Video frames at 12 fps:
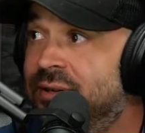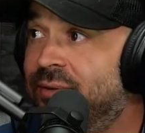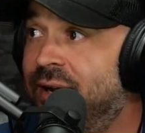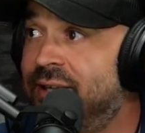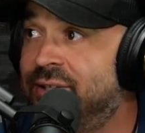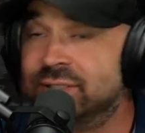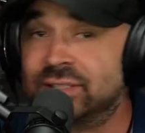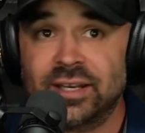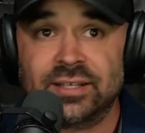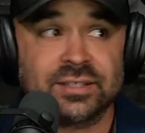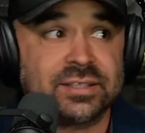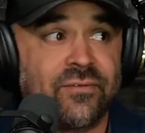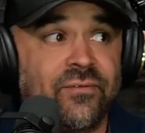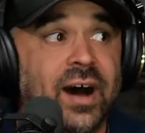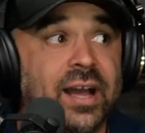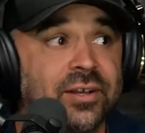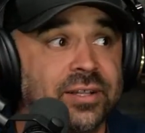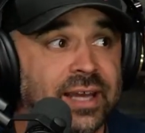right just just the
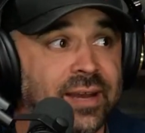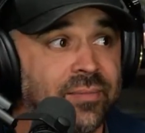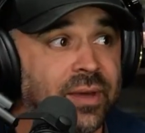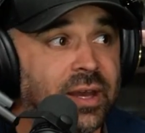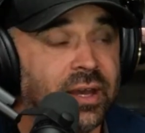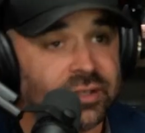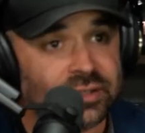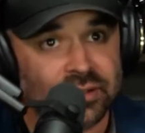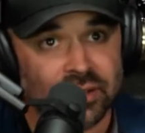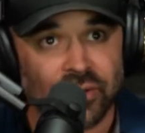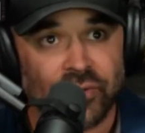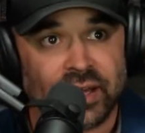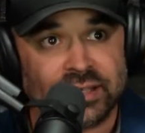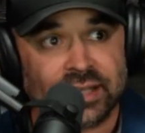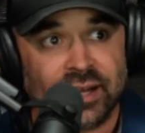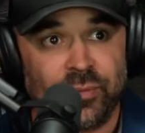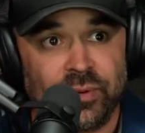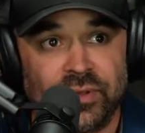file name Simple things like just that. little things that
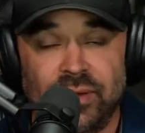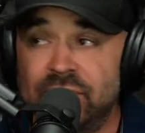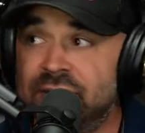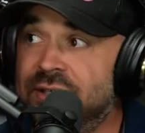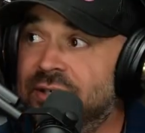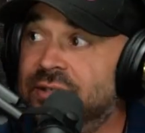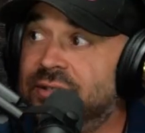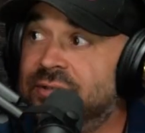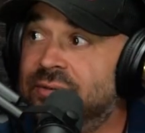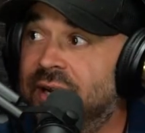help with image search yep.